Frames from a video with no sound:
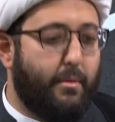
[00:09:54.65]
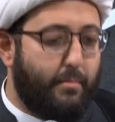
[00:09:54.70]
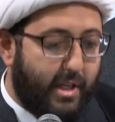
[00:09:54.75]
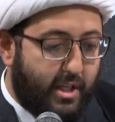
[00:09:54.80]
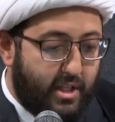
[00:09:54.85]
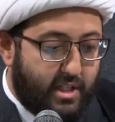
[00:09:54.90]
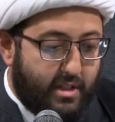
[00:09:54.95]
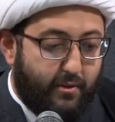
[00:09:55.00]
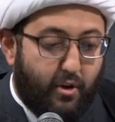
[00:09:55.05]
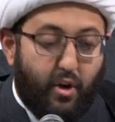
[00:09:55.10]

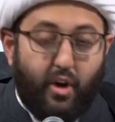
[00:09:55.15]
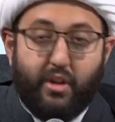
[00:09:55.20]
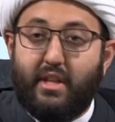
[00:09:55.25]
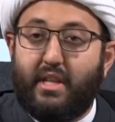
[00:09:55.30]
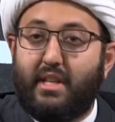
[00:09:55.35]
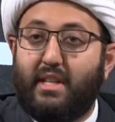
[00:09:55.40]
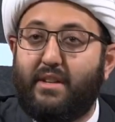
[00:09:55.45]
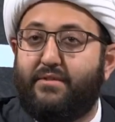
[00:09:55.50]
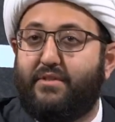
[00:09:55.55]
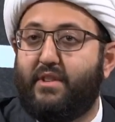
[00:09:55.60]
Because of all the
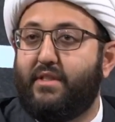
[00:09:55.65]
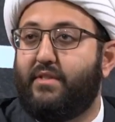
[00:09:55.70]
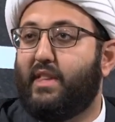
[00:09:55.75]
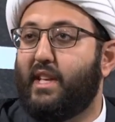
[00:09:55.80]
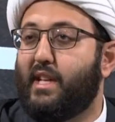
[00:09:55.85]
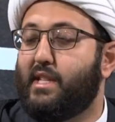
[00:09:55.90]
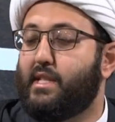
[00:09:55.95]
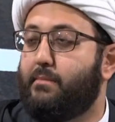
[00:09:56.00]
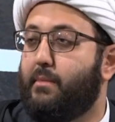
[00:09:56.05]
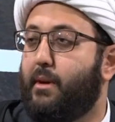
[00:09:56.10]
different
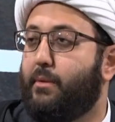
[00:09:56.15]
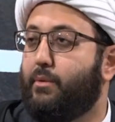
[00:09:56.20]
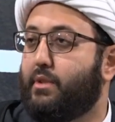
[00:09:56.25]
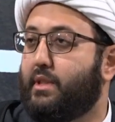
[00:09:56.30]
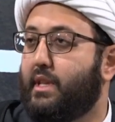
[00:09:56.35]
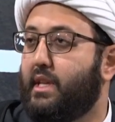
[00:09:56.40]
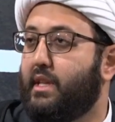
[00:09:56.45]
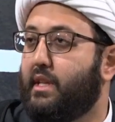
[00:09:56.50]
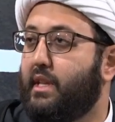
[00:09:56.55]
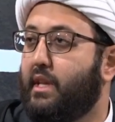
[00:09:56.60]
things Imam
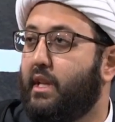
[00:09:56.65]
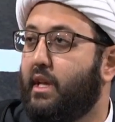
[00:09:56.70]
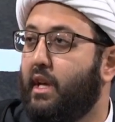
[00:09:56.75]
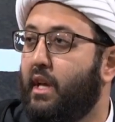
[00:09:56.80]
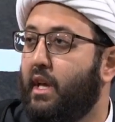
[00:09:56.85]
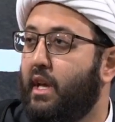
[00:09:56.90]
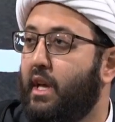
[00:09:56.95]
Hussein did.